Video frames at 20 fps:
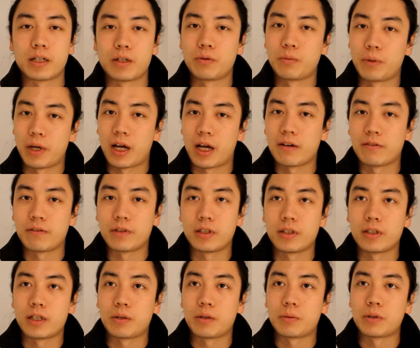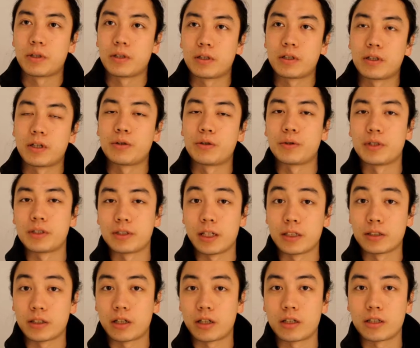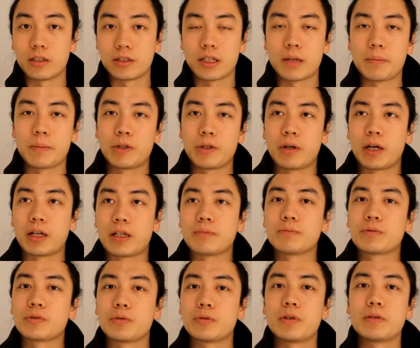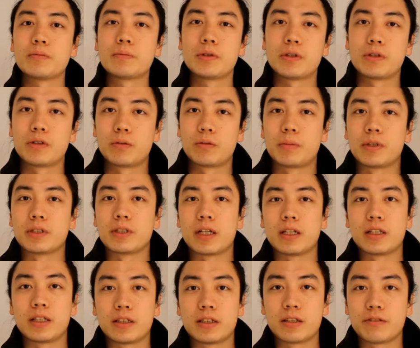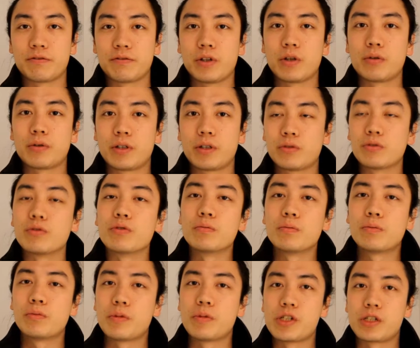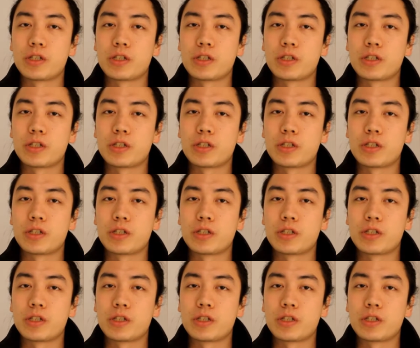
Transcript: Like we have our residence artist Adam Swope to presenting the floating room,